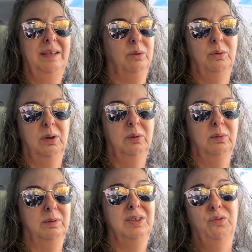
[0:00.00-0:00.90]
don't
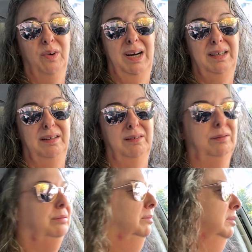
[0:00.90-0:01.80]
know. It's Friday, though.
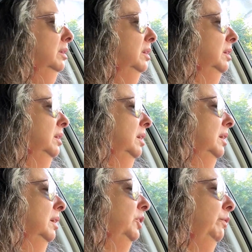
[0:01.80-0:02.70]

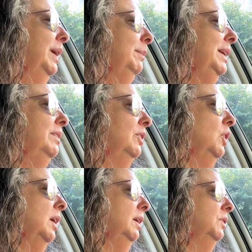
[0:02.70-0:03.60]
It's family dinner
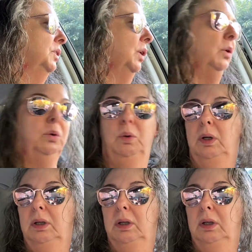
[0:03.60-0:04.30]
night, so